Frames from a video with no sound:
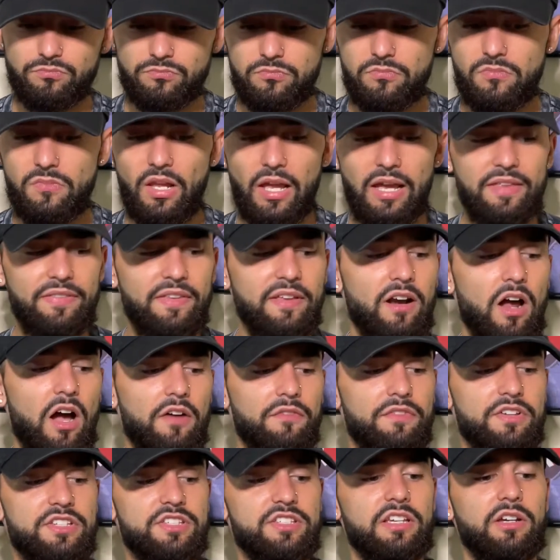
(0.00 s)
And then
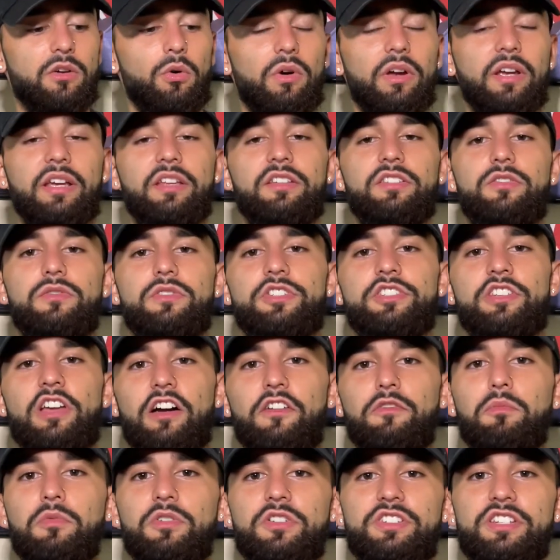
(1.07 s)
obviously going into his
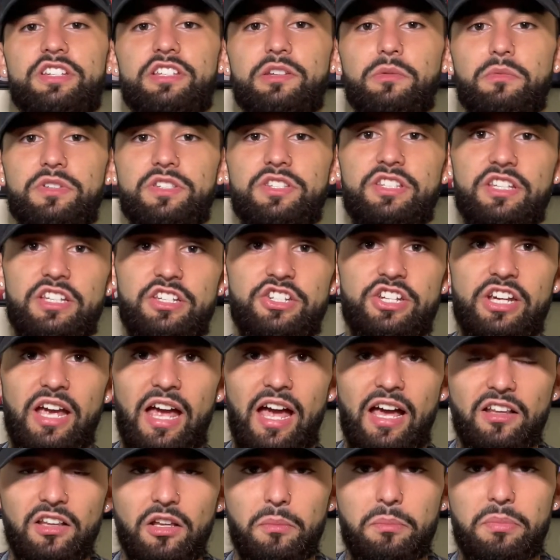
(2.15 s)
sophomore season with CJ
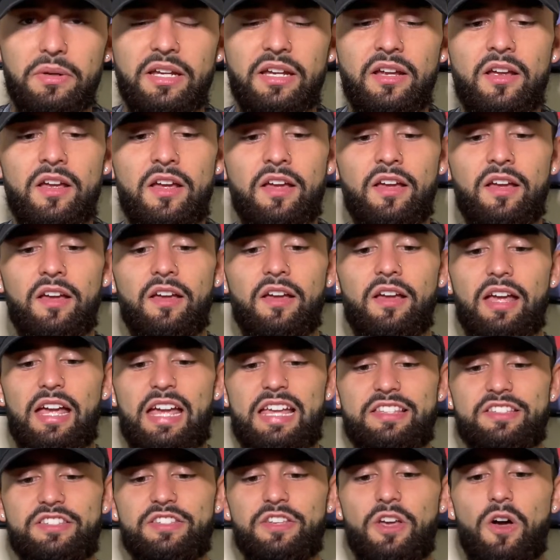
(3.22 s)
Elleby.
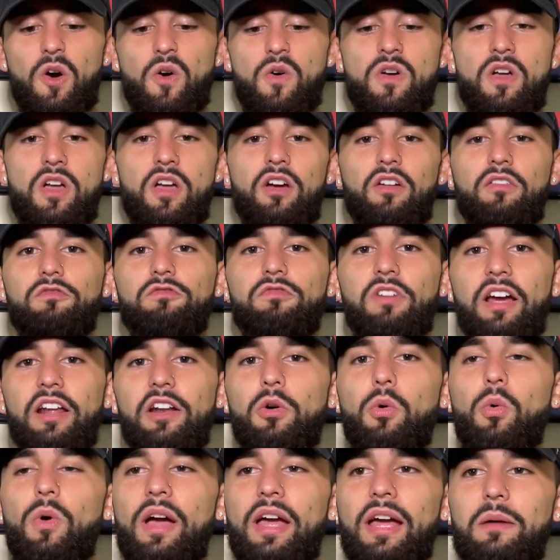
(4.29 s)
And so right
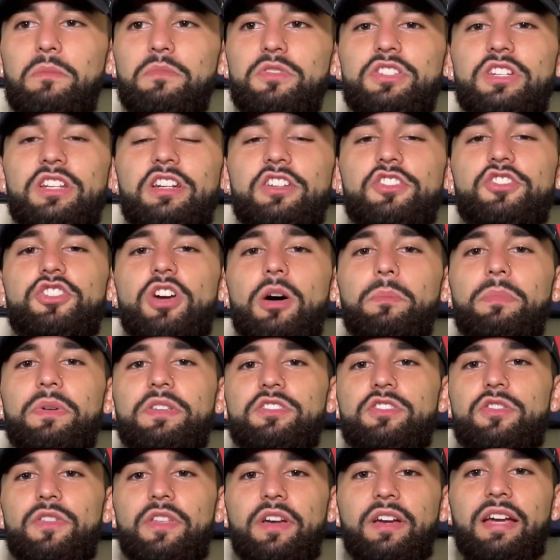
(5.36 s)
away, I'm just going to jump
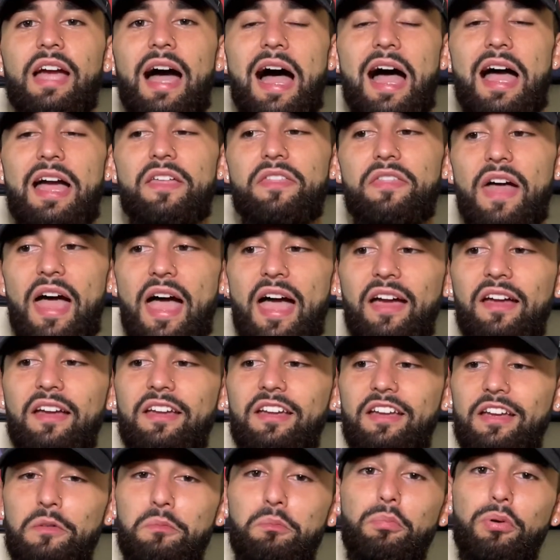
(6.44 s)
into the guy that
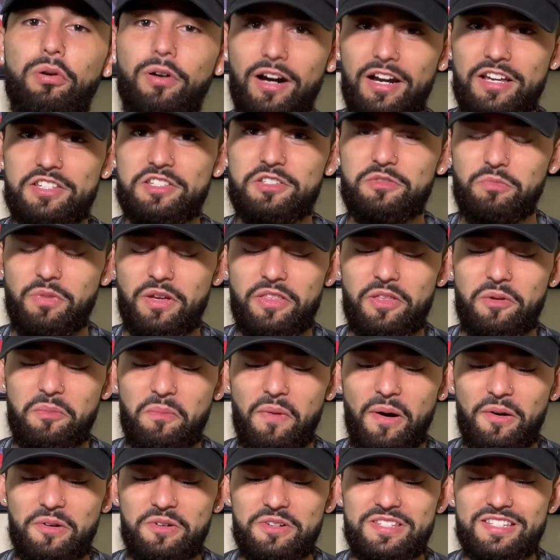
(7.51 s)
impressed me the
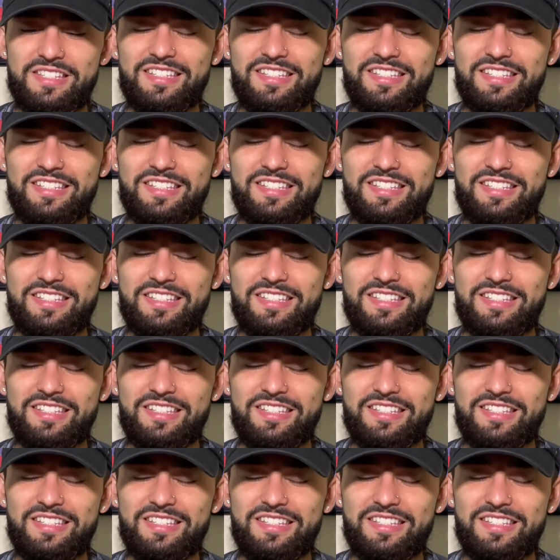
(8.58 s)
most.